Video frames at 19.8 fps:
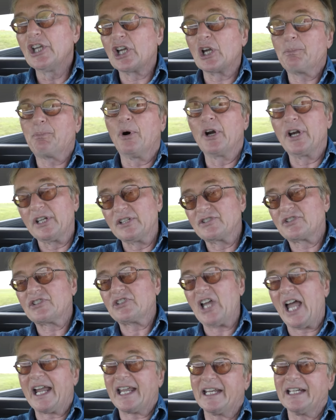You can put it in
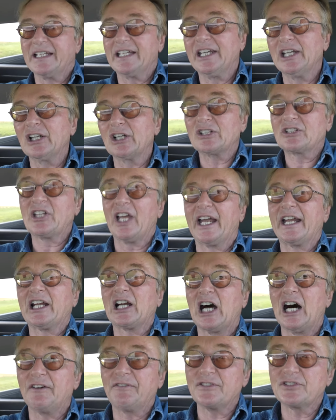second gear
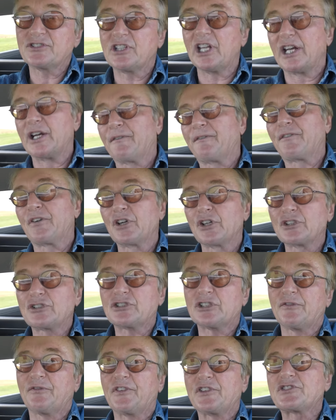takeoff instead of
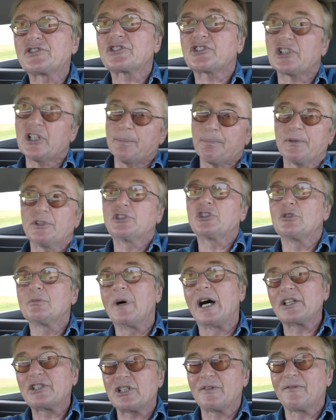first if it's slipping too
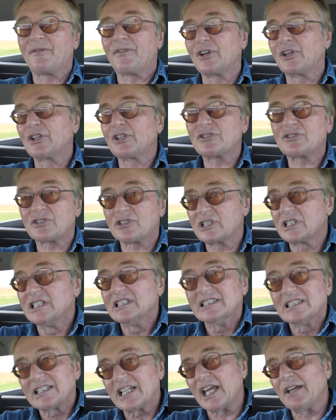much in first.
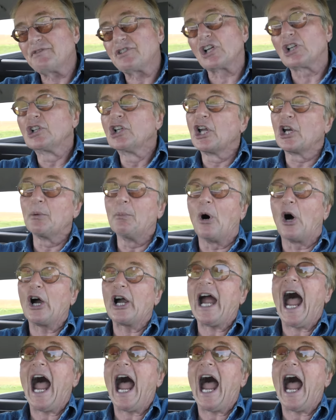Gives you a little more